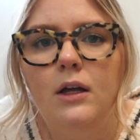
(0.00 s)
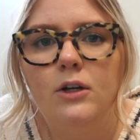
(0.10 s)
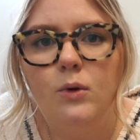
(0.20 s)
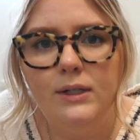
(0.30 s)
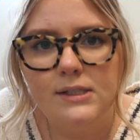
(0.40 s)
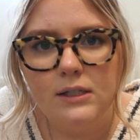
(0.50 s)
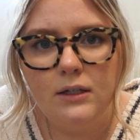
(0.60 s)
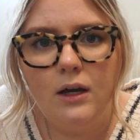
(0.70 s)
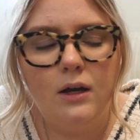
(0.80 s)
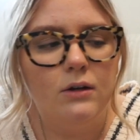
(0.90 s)
Quince &
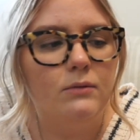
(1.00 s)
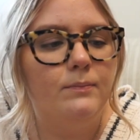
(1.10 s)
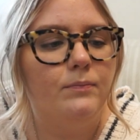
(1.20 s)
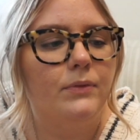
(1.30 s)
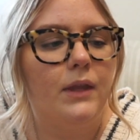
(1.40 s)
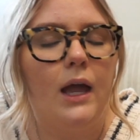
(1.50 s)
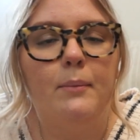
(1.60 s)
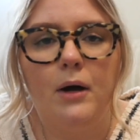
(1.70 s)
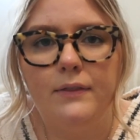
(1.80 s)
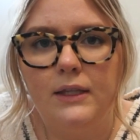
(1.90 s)
Co. I
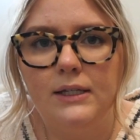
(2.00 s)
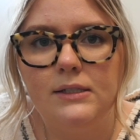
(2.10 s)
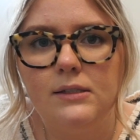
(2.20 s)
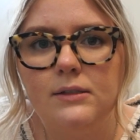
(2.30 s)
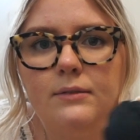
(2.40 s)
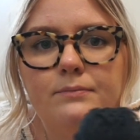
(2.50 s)
bought this